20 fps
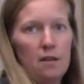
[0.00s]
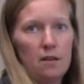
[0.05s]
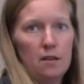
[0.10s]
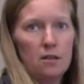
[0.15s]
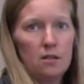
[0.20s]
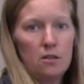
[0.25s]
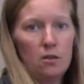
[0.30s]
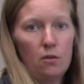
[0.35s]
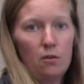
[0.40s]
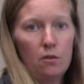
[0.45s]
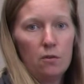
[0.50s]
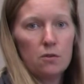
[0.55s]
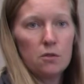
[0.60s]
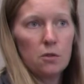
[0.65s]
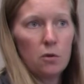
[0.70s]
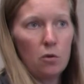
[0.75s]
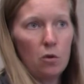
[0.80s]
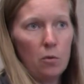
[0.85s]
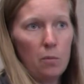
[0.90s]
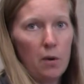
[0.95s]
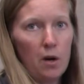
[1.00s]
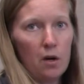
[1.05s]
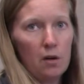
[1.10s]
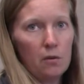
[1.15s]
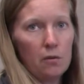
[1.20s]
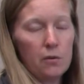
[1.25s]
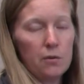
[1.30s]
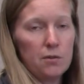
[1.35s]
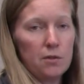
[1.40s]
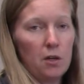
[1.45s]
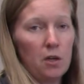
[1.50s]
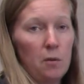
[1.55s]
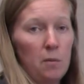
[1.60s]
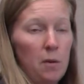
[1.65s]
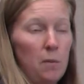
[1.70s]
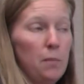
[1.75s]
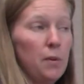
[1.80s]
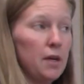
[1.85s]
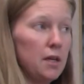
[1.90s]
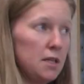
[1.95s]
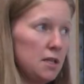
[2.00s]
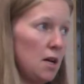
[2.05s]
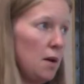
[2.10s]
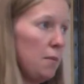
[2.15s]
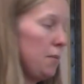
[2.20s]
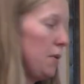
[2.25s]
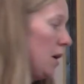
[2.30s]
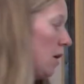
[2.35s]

So those soil particles are going to be picked up by